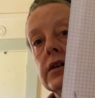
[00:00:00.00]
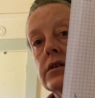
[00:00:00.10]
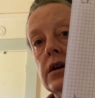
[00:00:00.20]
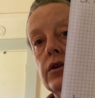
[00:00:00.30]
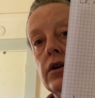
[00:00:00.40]

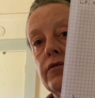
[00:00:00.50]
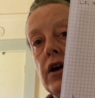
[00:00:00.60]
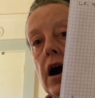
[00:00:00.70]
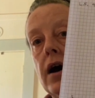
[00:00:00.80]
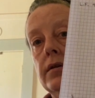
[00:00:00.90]
container I've
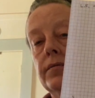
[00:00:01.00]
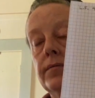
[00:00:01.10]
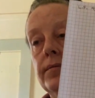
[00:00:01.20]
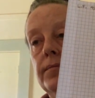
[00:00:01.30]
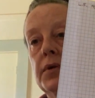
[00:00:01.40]
got,
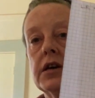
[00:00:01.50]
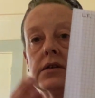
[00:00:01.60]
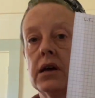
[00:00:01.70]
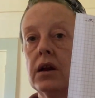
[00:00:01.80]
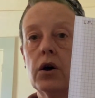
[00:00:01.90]

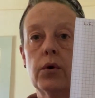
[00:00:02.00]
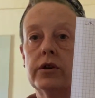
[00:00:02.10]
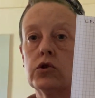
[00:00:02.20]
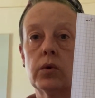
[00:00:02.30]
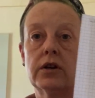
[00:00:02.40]
because I know
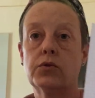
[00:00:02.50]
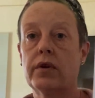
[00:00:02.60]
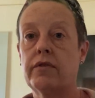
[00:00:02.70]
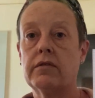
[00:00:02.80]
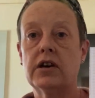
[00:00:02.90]
in
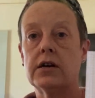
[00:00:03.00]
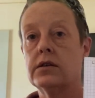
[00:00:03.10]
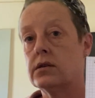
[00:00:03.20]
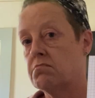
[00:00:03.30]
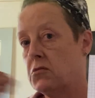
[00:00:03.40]
20-25
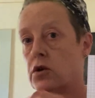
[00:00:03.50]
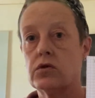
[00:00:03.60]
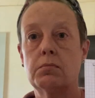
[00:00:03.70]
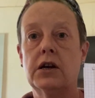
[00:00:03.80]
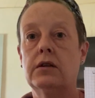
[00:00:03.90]
days those
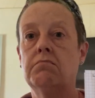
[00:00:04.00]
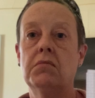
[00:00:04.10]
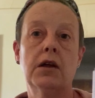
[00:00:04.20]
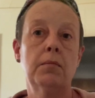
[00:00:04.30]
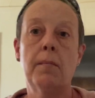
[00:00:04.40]
will be
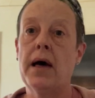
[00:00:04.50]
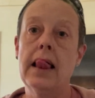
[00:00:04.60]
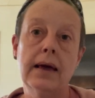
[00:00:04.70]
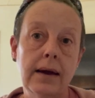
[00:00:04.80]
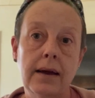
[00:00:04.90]
in my
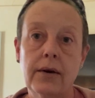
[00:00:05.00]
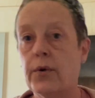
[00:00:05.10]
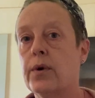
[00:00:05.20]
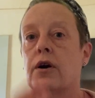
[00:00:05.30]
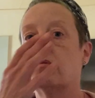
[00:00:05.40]
belly
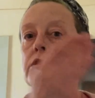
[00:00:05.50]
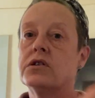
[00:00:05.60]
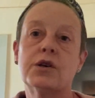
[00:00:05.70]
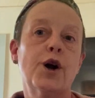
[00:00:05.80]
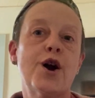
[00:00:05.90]
or
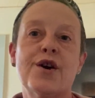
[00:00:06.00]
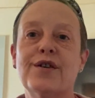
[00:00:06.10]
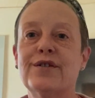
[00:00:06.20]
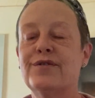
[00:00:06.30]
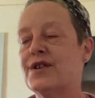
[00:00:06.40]

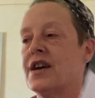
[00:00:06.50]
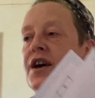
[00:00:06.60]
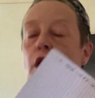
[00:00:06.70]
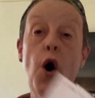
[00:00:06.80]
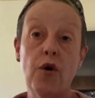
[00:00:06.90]
preserved.
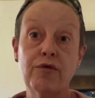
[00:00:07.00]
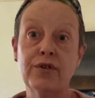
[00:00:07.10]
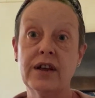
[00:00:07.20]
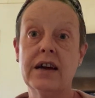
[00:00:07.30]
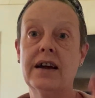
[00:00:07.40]

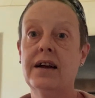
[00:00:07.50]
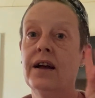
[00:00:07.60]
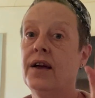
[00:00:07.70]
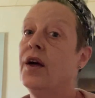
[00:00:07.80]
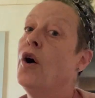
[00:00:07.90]
Hopefully
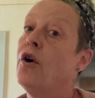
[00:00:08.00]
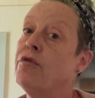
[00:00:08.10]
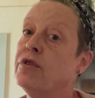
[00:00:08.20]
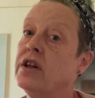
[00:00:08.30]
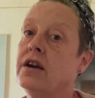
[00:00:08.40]

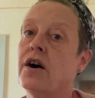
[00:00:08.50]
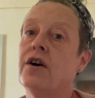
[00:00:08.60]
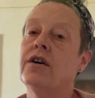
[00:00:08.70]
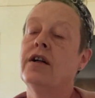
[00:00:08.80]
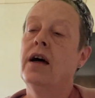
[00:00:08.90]

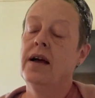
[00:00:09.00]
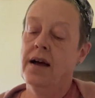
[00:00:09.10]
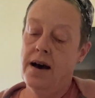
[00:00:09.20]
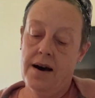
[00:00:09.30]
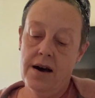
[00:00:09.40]
y'all.
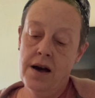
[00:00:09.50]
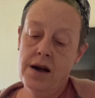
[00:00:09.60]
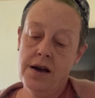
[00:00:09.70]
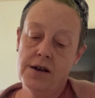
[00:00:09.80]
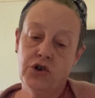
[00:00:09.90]

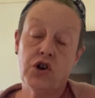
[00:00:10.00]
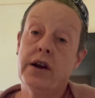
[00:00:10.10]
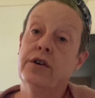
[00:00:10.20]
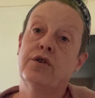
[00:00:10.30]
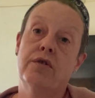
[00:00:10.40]
I
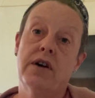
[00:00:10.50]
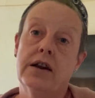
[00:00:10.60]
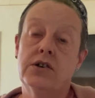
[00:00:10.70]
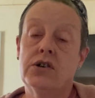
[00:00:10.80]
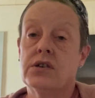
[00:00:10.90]
tried to grow
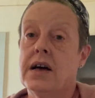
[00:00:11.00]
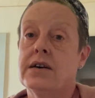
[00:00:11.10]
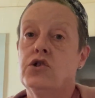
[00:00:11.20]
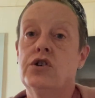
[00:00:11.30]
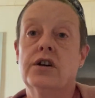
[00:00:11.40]
radishes
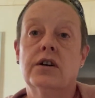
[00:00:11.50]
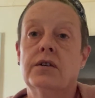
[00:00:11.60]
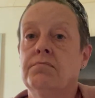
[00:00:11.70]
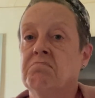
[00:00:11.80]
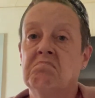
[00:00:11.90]
last year.